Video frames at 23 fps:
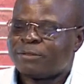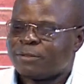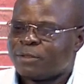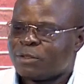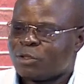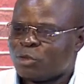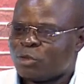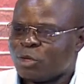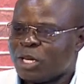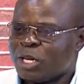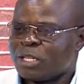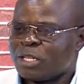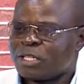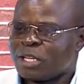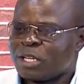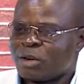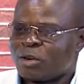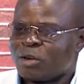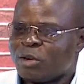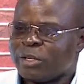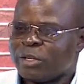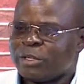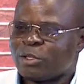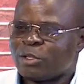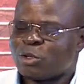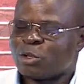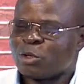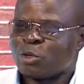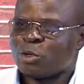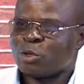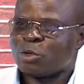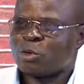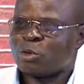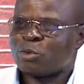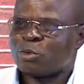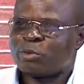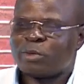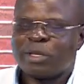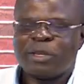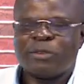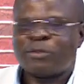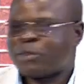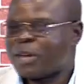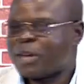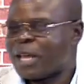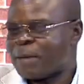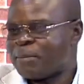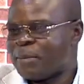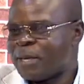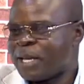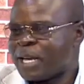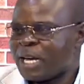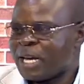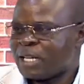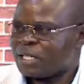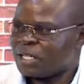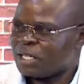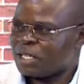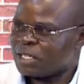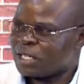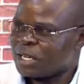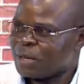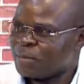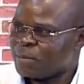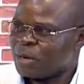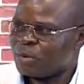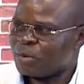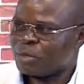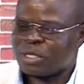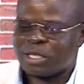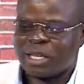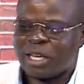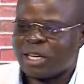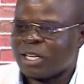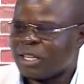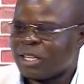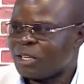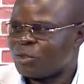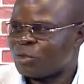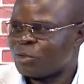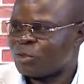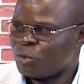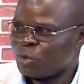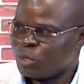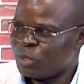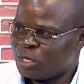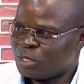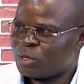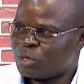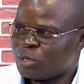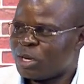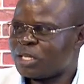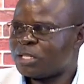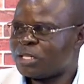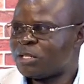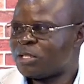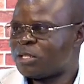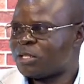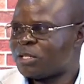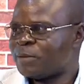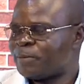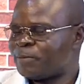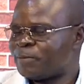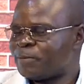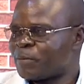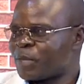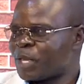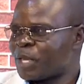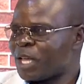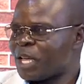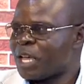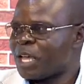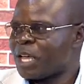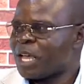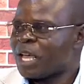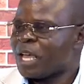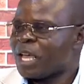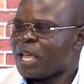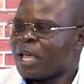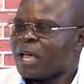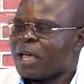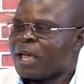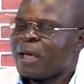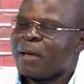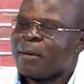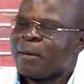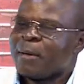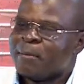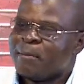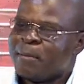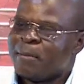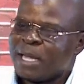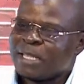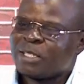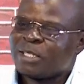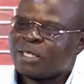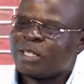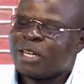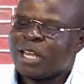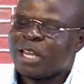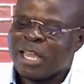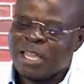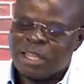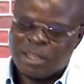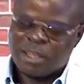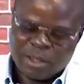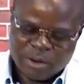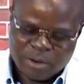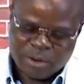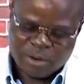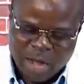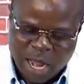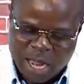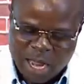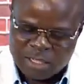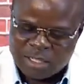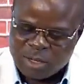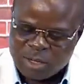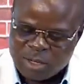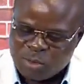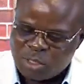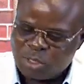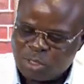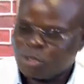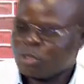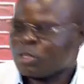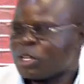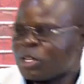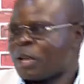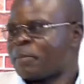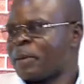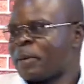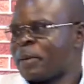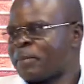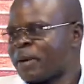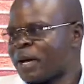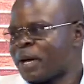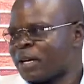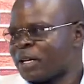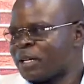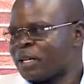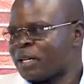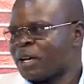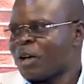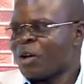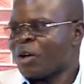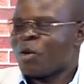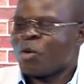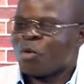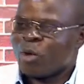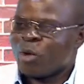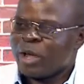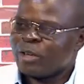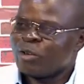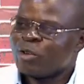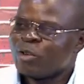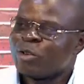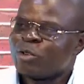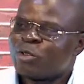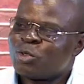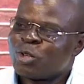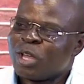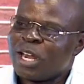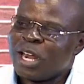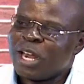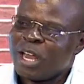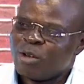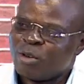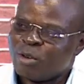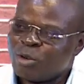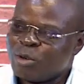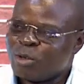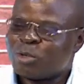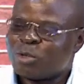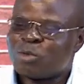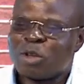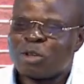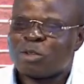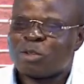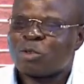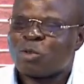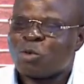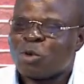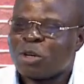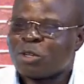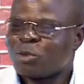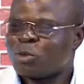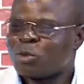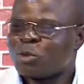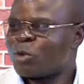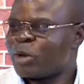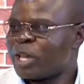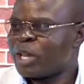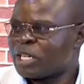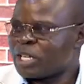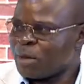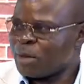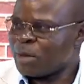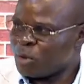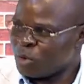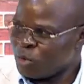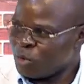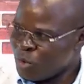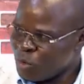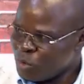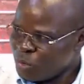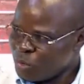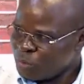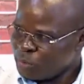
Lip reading: students are going to, if they are being assessed about anything to do with the solar system, must they answer questions on a paper? Why don't you allow those ones who want to create a model